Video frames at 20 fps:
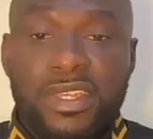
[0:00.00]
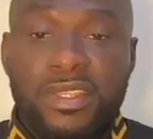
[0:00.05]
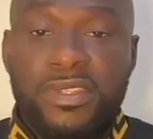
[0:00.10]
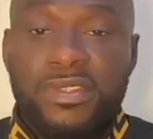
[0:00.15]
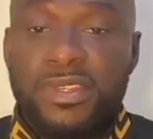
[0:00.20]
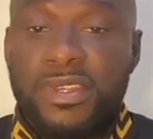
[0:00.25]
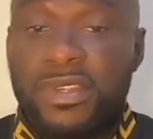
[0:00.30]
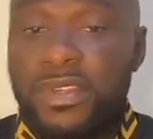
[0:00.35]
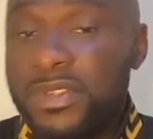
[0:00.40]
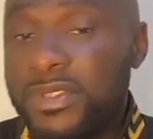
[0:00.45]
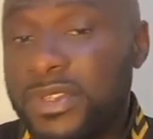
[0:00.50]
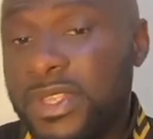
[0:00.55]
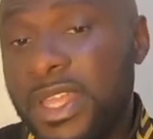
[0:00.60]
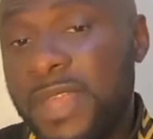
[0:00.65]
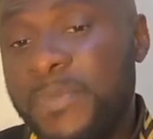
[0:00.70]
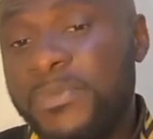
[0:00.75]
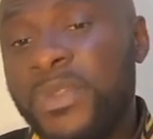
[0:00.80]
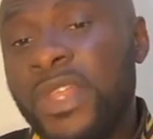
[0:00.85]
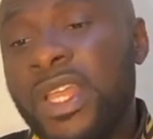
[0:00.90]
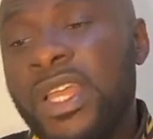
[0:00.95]
it
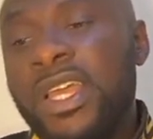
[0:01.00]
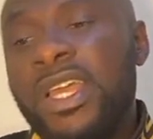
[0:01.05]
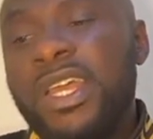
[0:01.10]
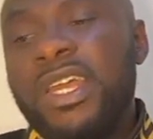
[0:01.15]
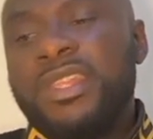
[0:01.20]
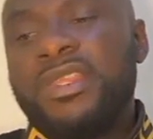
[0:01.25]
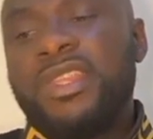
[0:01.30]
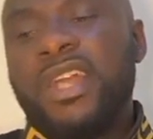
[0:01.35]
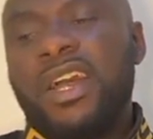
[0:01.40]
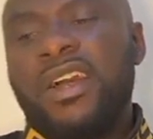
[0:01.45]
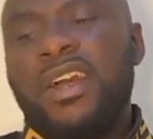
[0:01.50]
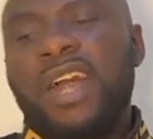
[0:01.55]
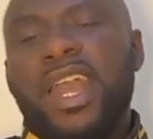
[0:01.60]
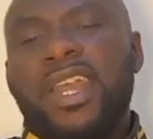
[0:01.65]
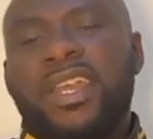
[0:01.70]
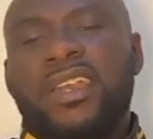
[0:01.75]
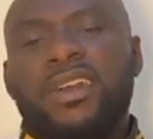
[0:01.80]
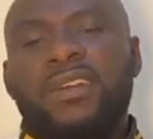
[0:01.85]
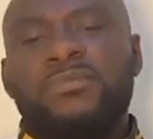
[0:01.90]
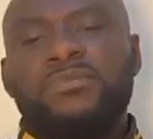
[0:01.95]
seriously. Now
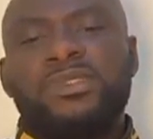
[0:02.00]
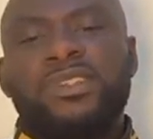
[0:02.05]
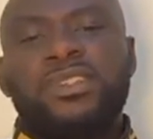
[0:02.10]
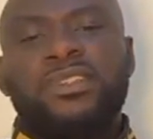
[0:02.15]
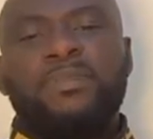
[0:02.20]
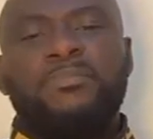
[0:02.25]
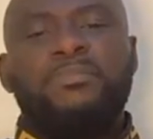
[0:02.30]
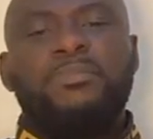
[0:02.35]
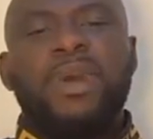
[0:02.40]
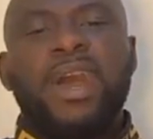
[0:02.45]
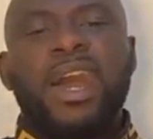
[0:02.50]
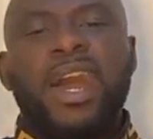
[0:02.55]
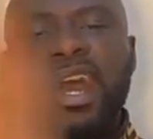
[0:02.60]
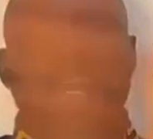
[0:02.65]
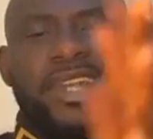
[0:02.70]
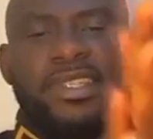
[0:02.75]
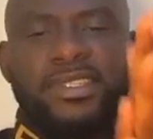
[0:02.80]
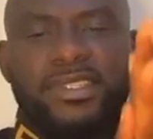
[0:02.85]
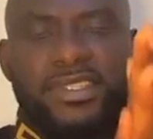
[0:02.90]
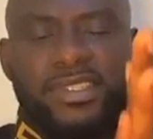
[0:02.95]
I come to the
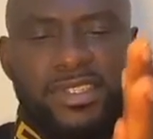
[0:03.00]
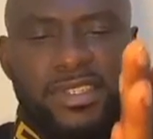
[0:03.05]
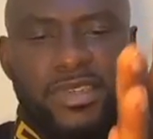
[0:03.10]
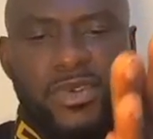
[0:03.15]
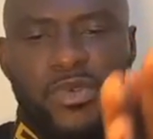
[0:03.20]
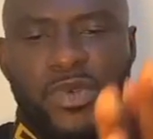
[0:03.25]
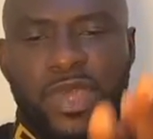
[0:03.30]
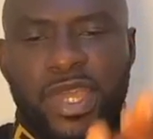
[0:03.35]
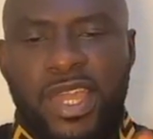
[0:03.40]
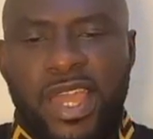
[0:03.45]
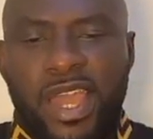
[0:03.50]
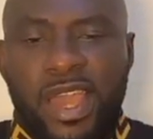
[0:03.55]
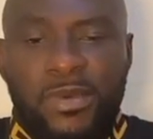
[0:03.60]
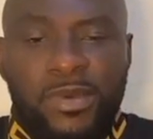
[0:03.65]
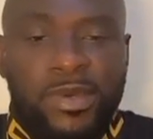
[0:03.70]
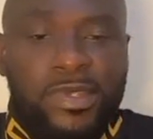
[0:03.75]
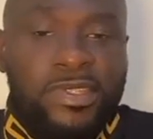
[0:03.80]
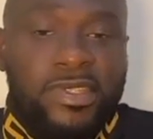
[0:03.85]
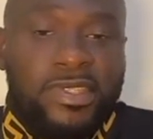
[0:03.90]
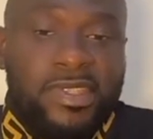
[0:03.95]
part where I
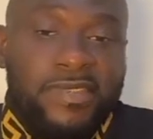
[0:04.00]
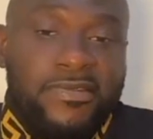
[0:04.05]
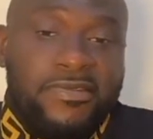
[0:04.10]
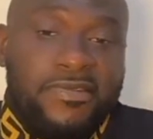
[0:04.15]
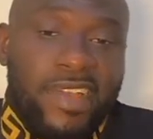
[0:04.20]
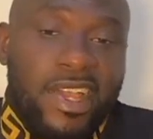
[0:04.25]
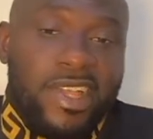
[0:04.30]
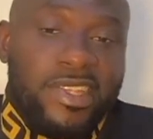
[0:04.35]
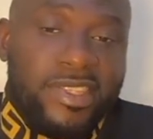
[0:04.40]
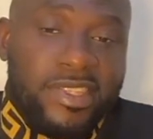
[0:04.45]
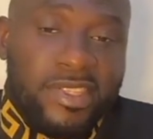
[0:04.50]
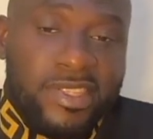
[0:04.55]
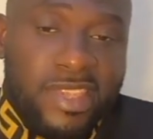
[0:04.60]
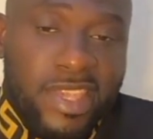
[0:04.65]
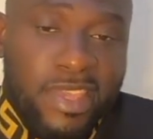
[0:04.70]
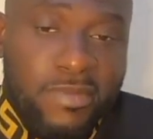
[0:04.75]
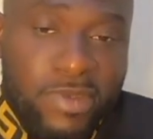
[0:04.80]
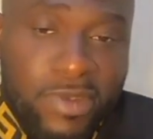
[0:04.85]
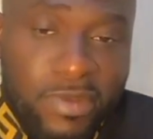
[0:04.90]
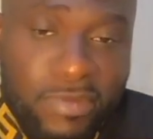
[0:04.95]
want to divide the
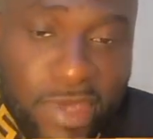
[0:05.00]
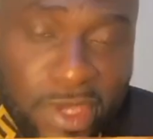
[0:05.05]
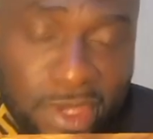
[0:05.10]
table